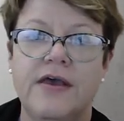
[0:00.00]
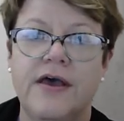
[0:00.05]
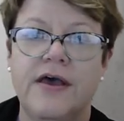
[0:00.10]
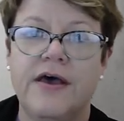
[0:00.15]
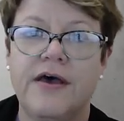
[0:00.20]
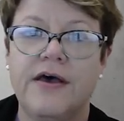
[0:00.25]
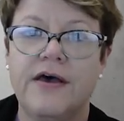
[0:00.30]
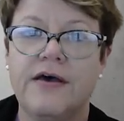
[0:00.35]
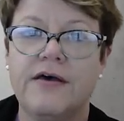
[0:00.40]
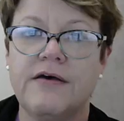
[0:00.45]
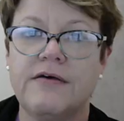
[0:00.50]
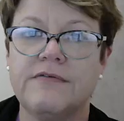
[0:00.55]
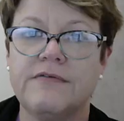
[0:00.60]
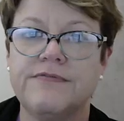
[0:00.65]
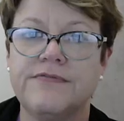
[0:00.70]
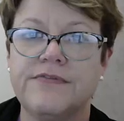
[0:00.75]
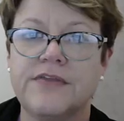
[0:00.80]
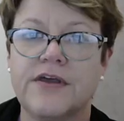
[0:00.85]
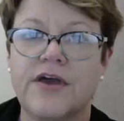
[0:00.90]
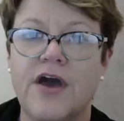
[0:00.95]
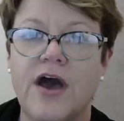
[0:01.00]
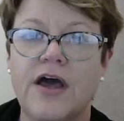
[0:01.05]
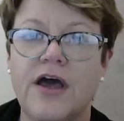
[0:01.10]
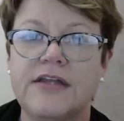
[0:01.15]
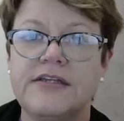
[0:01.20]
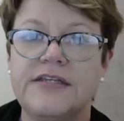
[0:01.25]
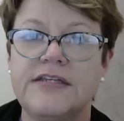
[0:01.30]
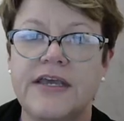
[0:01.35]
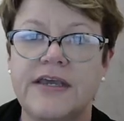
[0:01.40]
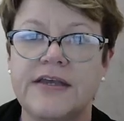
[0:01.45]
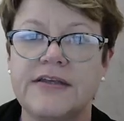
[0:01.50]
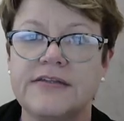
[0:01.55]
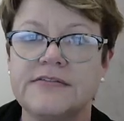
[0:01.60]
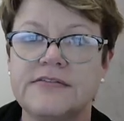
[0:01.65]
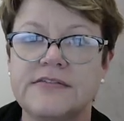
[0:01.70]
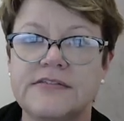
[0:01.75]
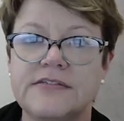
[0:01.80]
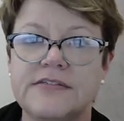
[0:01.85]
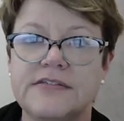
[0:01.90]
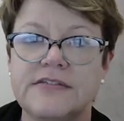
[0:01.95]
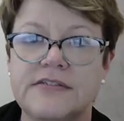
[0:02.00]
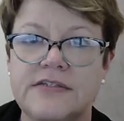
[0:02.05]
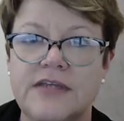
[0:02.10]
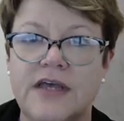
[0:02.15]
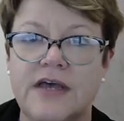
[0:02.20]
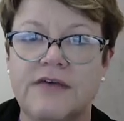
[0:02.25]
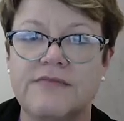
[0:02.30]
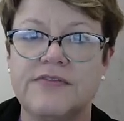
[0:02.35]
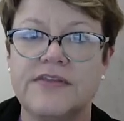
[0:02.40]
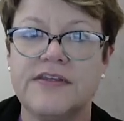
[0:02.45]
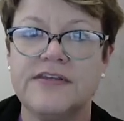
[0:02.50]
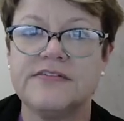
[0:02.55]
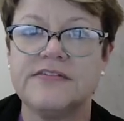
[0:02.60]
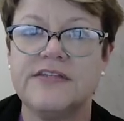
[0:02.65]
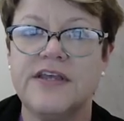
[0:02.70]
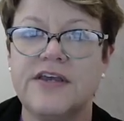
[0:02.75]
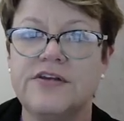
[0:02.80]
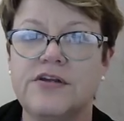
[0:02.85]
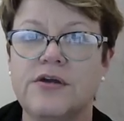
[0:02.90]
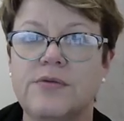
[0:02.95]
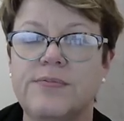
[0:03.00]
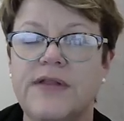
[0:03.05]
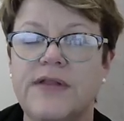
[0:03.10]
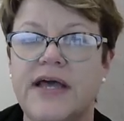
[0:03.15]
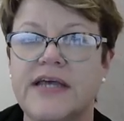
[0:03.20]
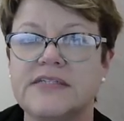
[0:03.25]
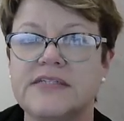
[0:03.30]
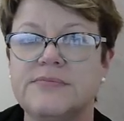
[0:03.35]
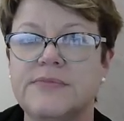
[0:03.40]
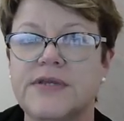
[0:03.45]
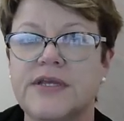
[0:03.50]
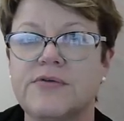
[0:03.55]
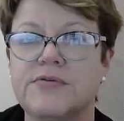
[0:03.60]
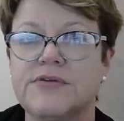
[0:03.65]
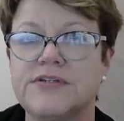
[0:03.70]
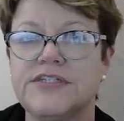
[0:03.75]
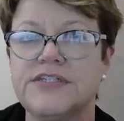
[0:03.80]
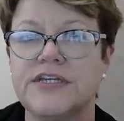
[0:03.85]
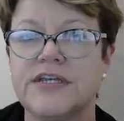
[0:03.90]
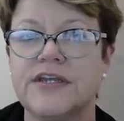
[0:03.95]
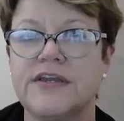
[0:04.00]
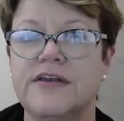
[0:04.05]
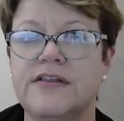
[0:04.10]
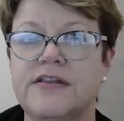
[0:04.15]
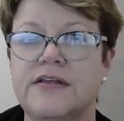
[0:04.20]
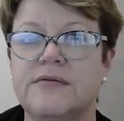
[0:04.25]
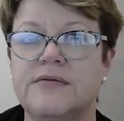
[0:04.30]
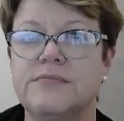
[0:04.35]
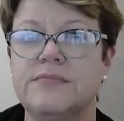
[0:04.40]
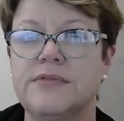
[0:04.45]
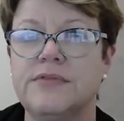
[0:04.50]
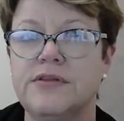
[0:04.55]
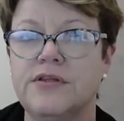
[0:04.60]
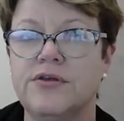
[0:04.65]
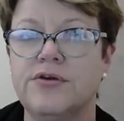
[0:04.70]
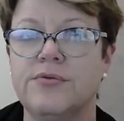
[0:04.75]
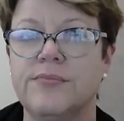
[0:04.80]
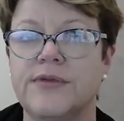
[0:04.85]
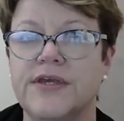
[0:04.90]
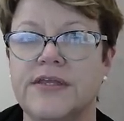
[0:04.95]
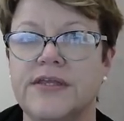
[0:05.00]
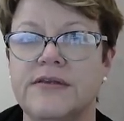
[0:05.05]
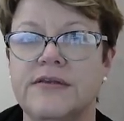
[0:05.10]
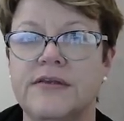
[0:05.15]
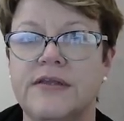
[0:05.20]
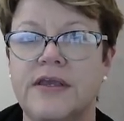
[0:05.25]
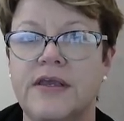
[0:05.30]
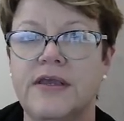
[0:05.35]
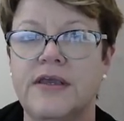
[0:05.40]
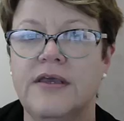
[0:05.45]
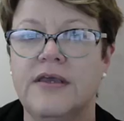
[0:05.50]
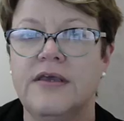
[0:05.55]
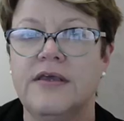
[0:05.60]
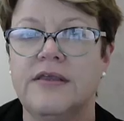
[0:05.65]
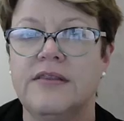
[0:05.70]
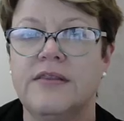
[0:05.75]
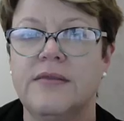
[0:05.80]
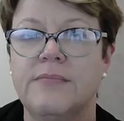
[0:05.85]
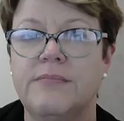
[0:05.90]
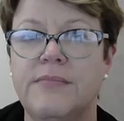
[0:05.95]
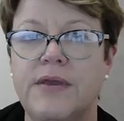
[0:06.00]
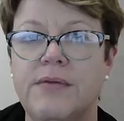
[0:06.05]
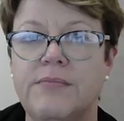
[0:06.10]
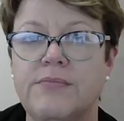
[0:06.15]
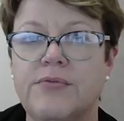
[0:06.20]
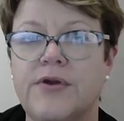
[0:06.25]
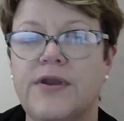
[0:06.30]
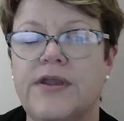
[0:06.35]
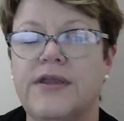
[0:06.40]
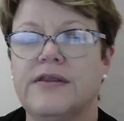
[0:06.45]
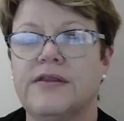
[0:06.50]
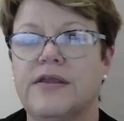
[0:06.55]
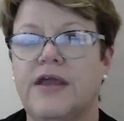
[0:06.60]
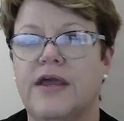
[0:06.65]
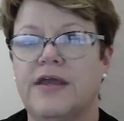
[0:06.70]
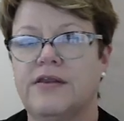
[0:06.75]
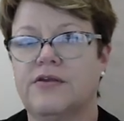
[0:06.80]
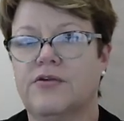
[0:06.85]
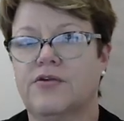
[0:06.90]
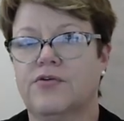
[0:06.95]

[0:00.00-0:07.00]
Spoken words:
of the contents of this endoplasmic reticulum lumen. The membrane kind of